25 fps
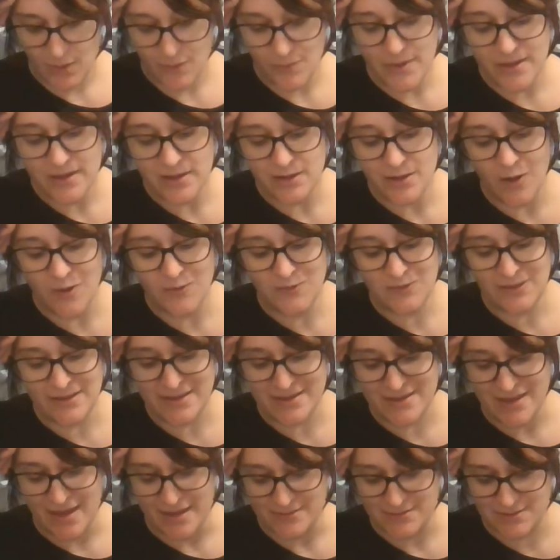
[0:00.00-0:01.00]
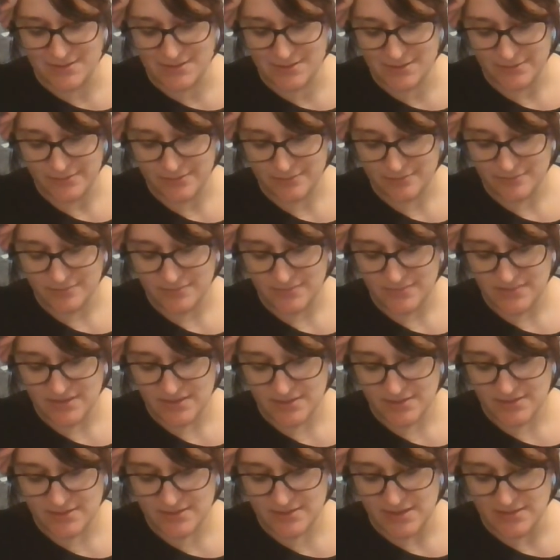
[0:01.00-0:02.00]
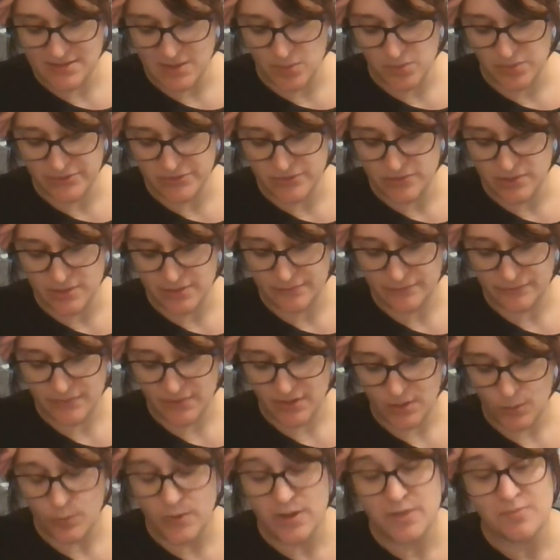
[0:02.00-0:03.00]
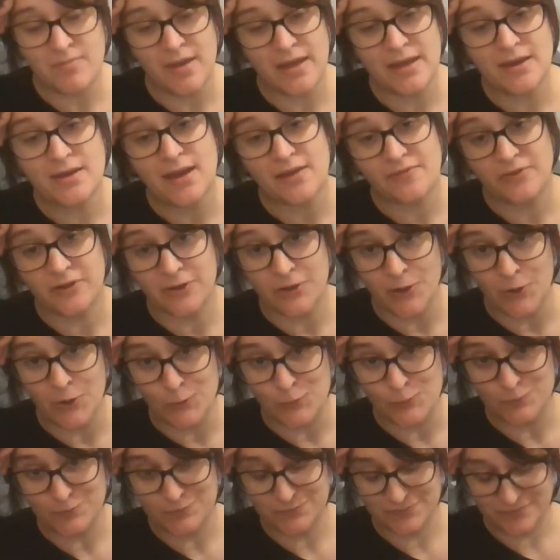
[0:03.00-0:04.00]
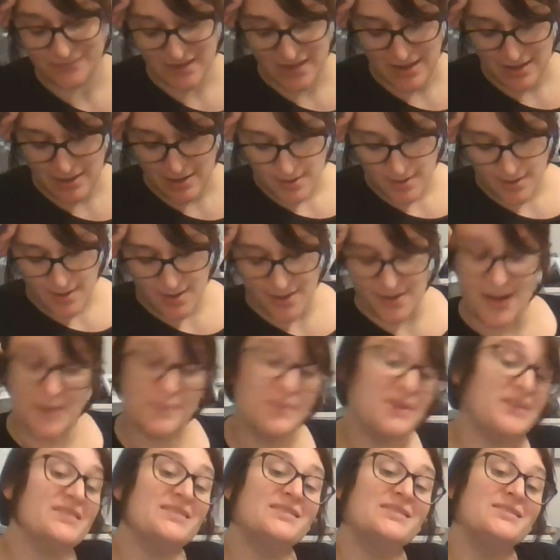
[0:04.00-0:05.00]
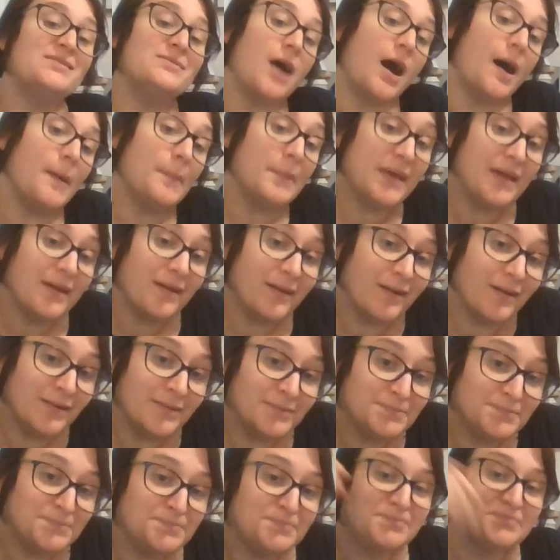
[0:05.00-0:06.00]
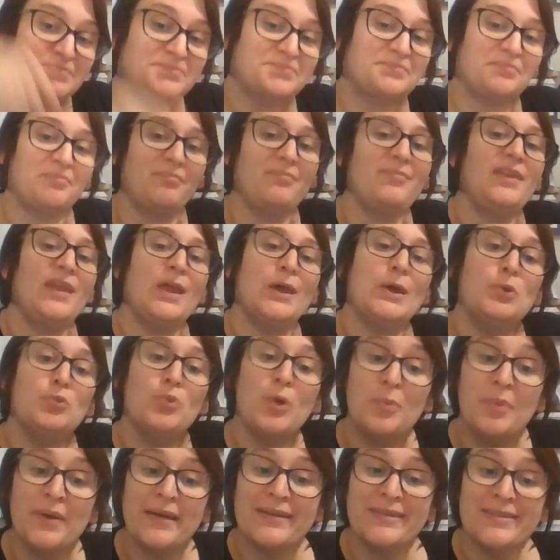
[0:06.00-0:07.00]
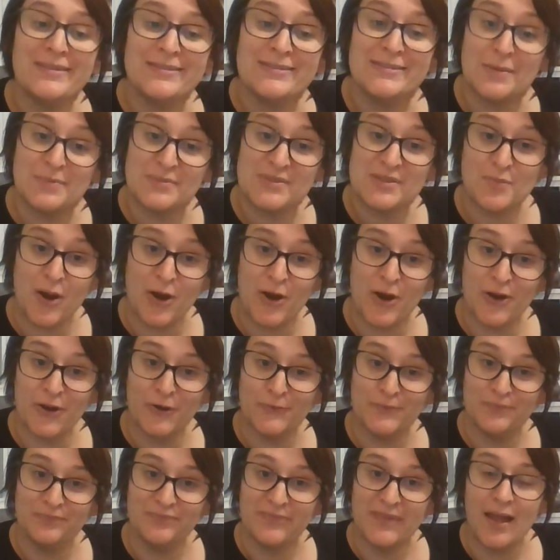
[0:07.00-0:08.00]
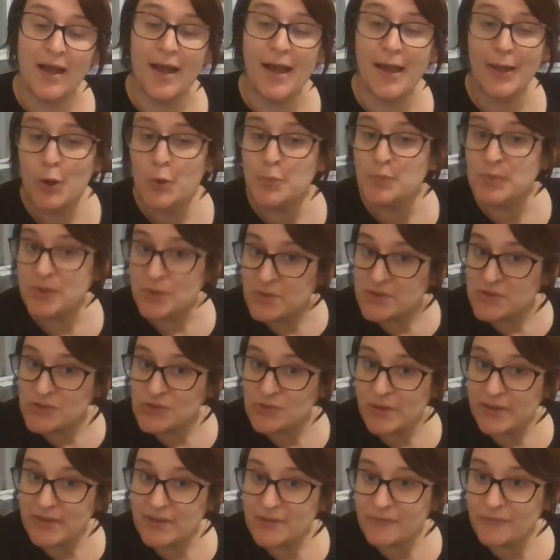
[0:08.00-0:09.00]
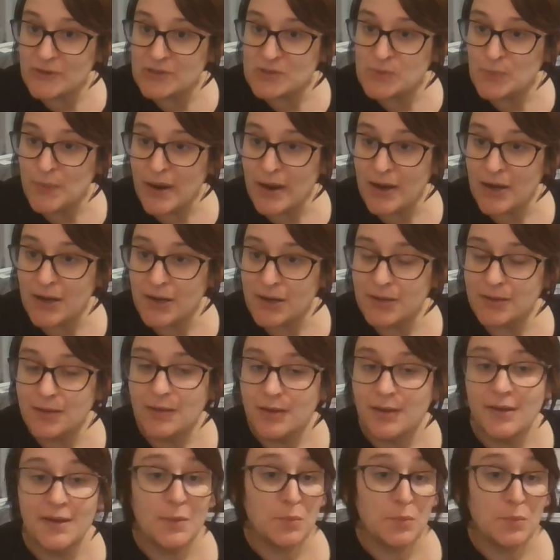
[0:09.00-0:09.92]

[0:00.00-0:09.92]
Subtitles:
We can only guess, said Dumbledore. We may never know. And I'm going to stop here, and we'll pick this up tomorrow. I hope you enjoyed the first part.